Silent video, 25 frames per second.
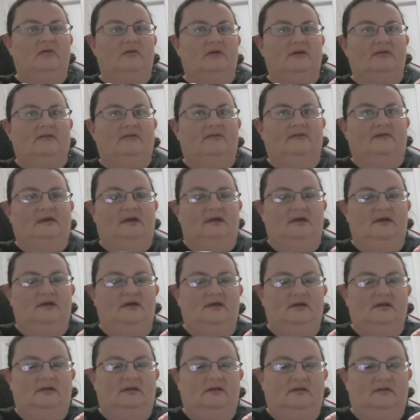it
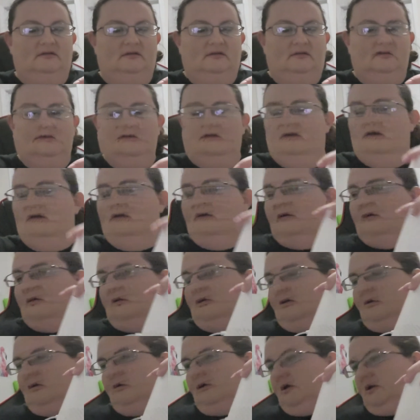said.
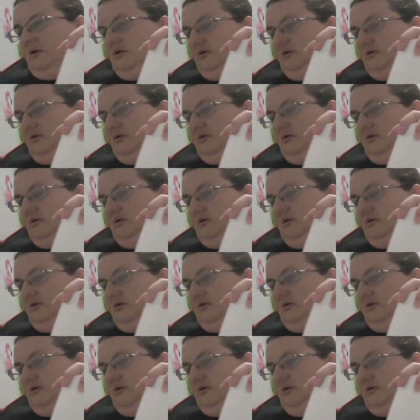I